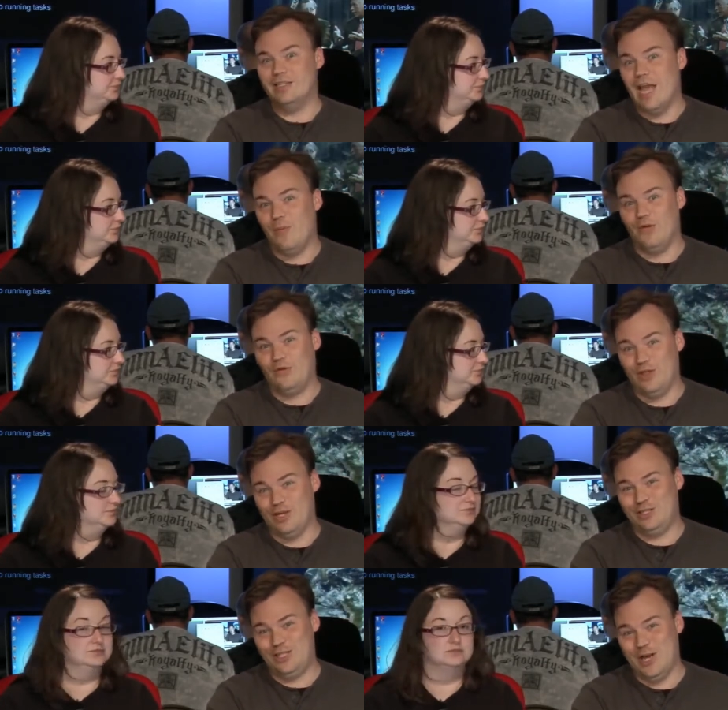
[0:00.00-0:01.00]
Speaker 1: example for
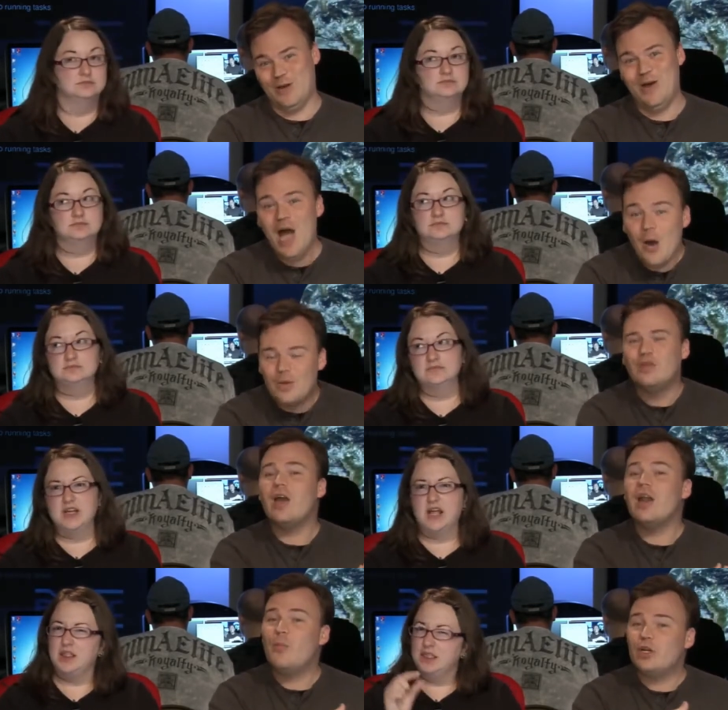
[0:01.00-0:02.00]
this show, but you've
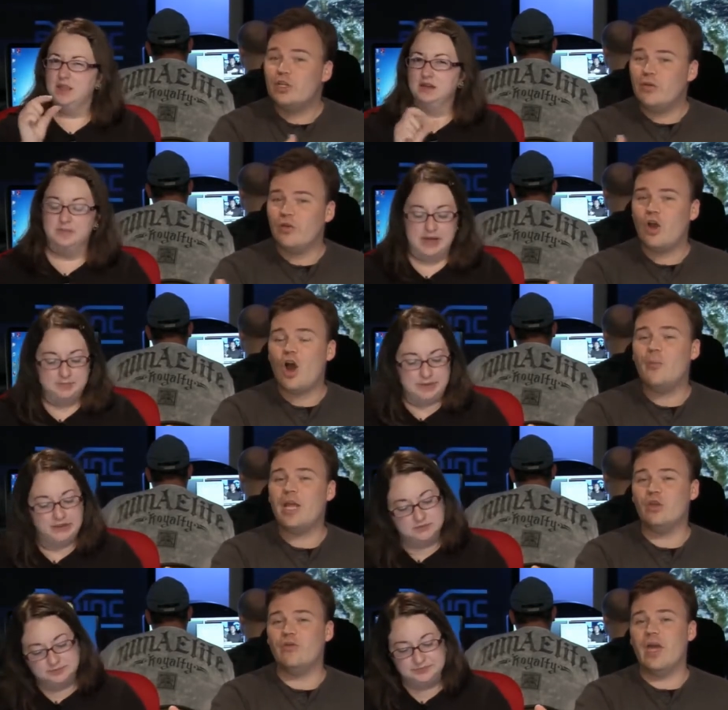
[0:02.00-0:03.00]
got a bunch a of different bit, car
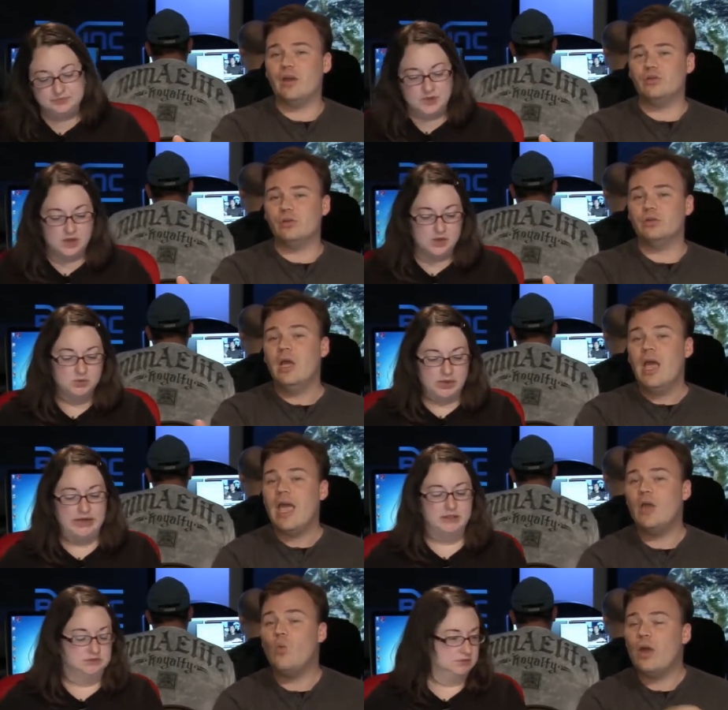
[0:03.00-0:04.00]
manufacturers.
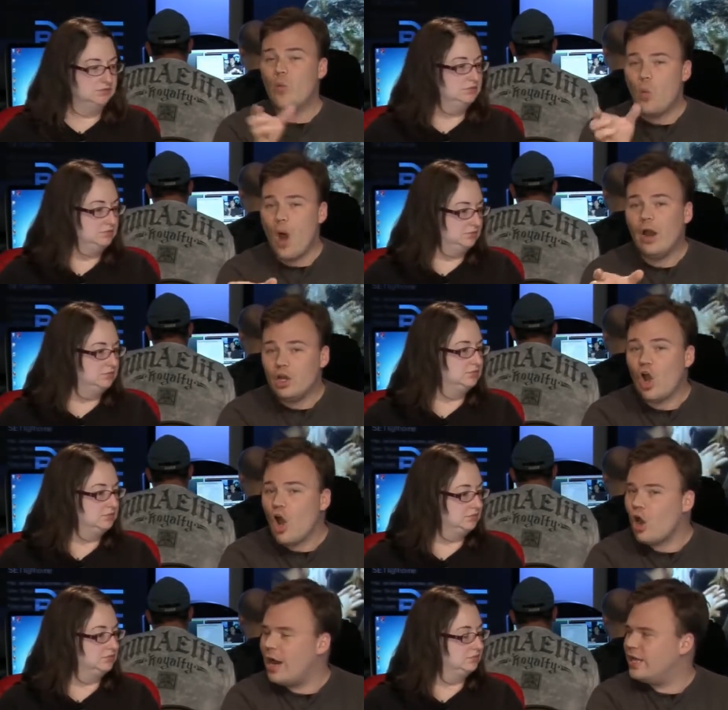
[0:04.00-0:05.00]
Right. And when one
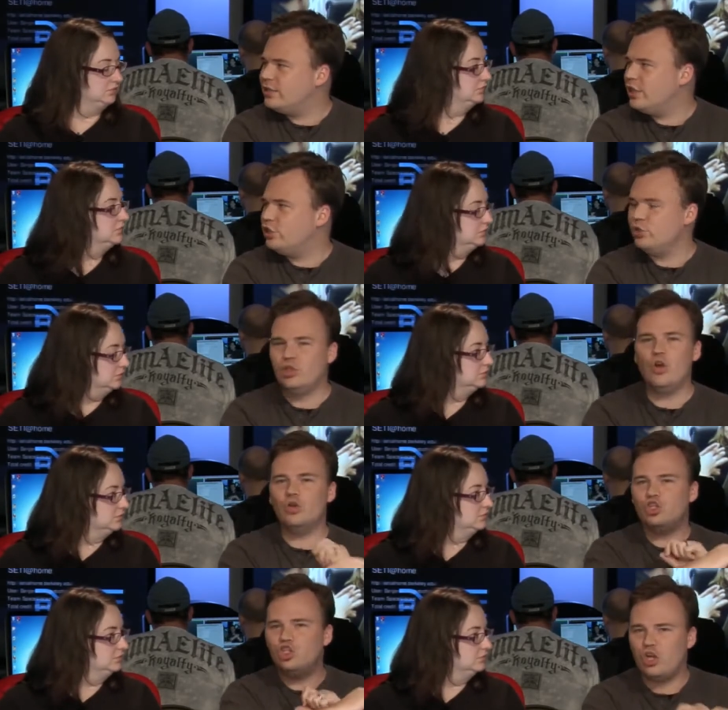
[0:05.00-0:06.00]
car has issues, you
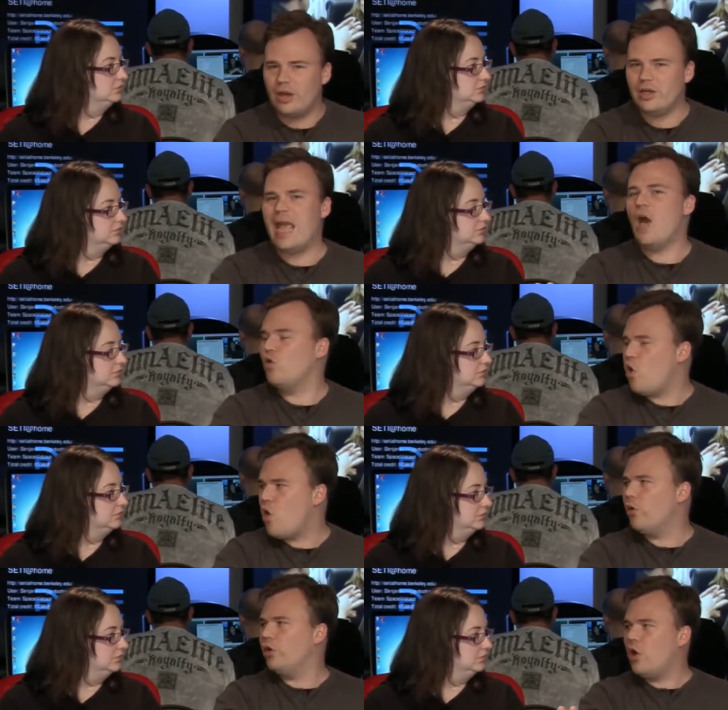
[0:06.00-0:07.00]
don't shut down
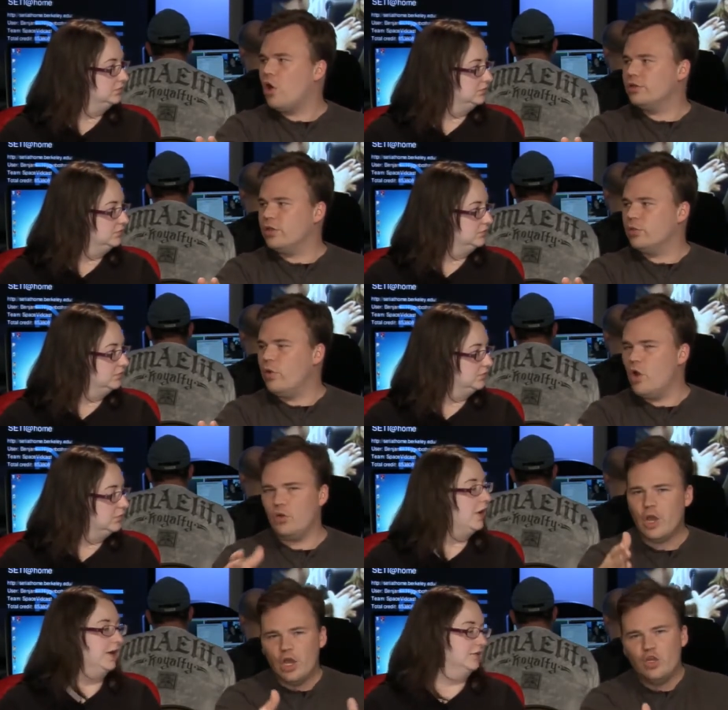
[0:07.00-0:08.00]
all the cars on the
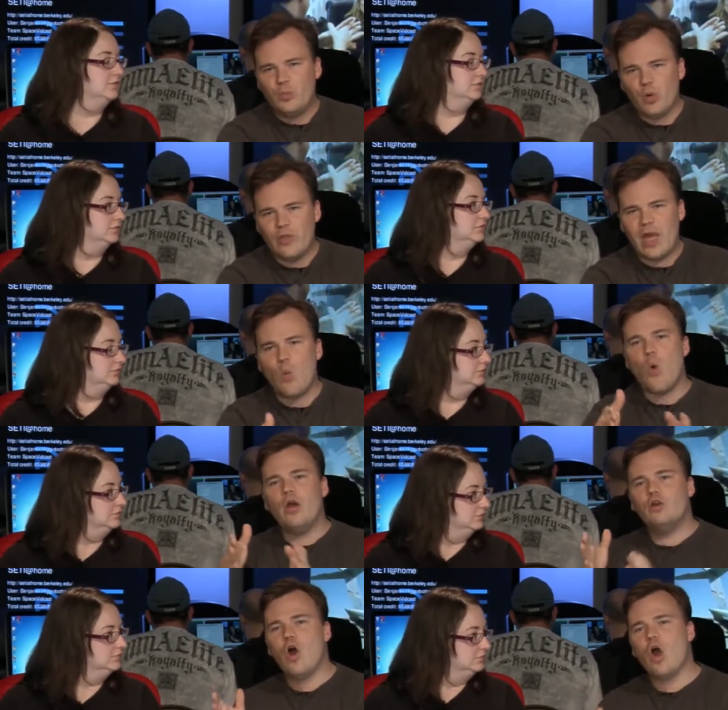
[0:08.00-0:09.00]
road. Right. You pull that
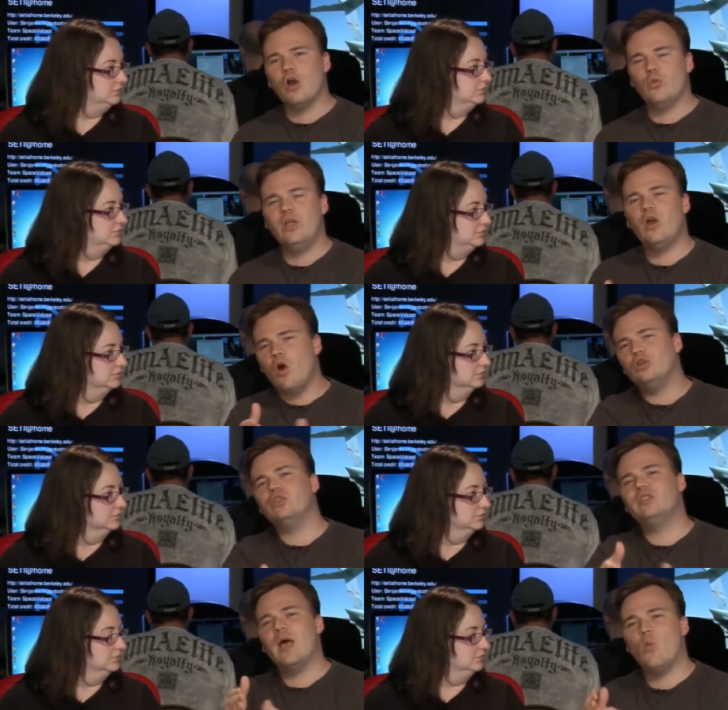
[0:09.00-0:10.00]
one car and recall
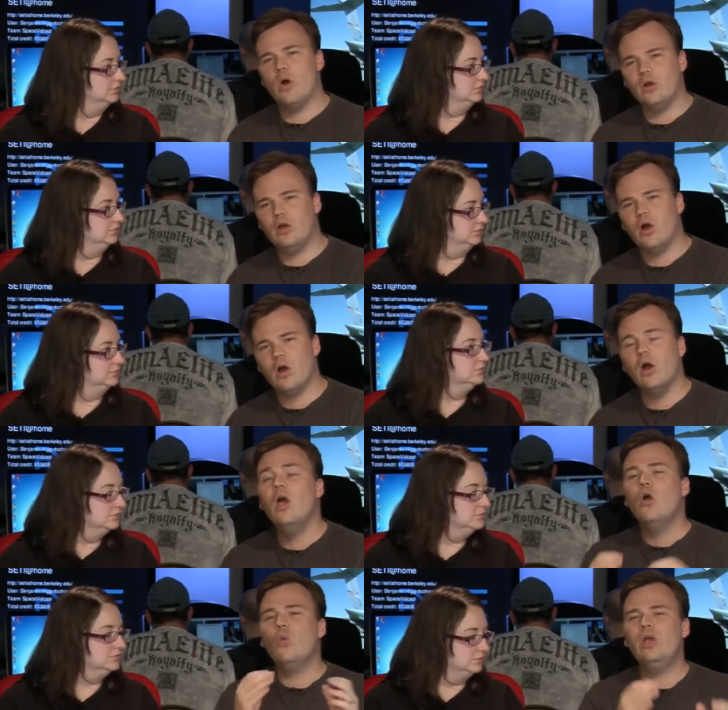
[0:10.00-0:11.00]
just that one car.
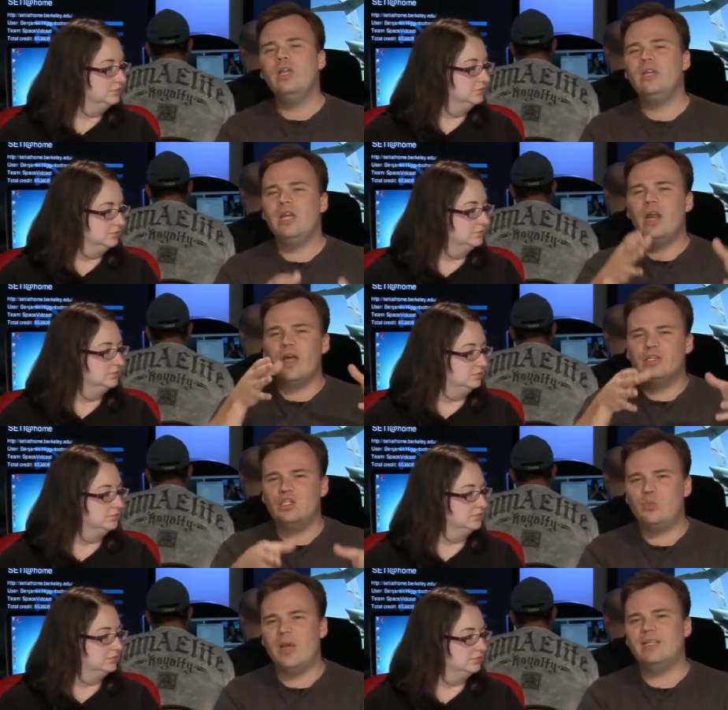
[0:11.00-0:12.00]
We need a
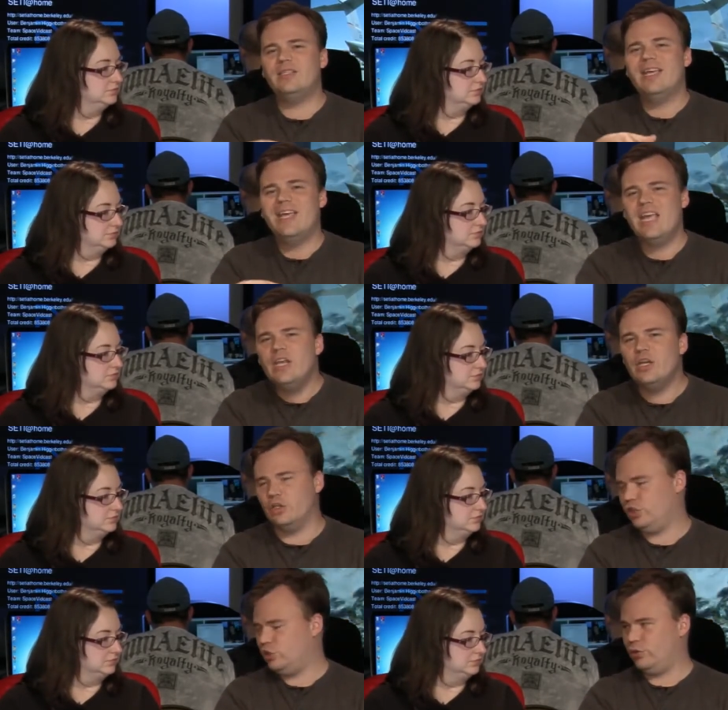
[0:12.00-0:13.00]
space
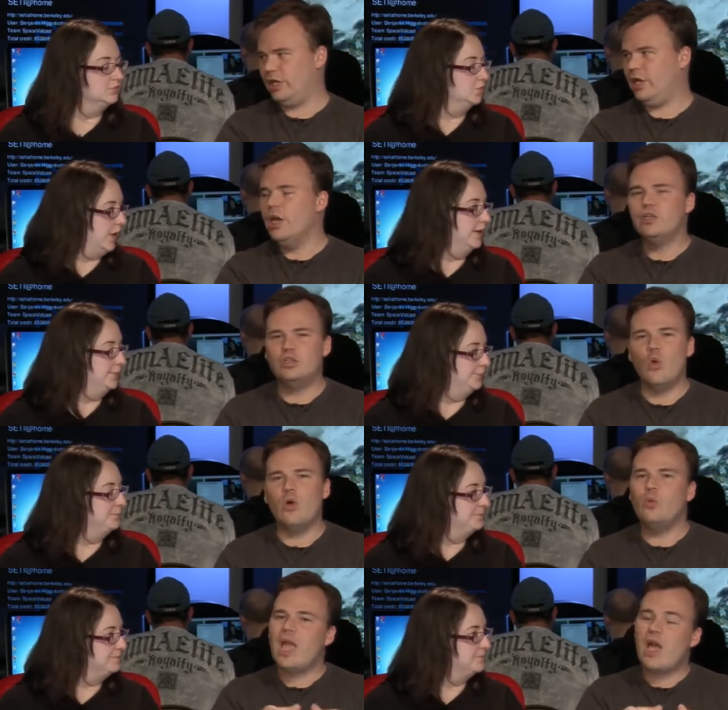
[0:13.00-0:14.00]
industry. Right. So
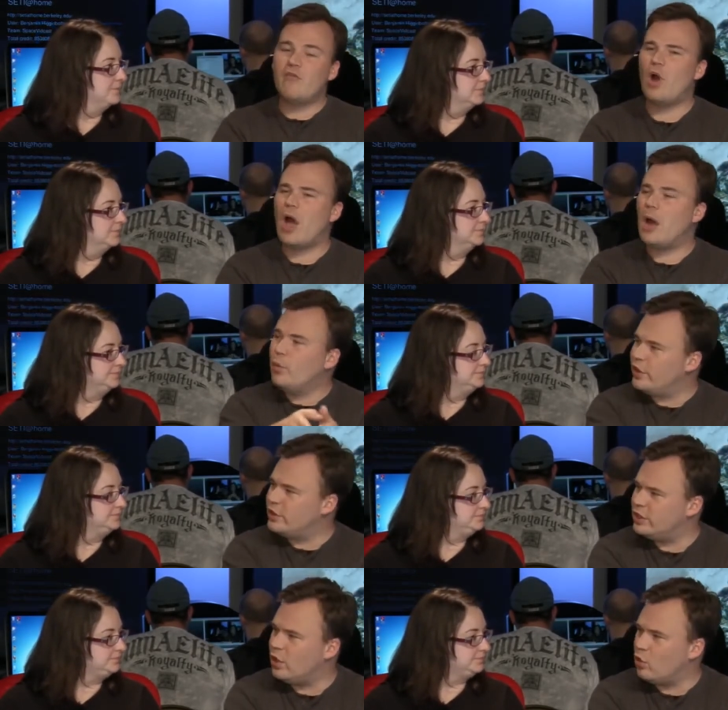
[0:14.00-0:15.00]
when we have a problem with
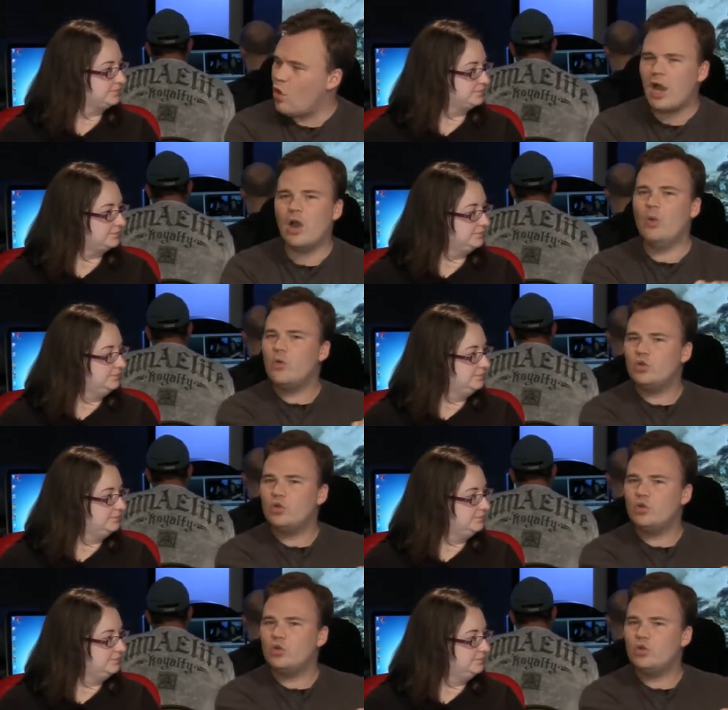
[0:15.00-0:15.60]
a single rocket, we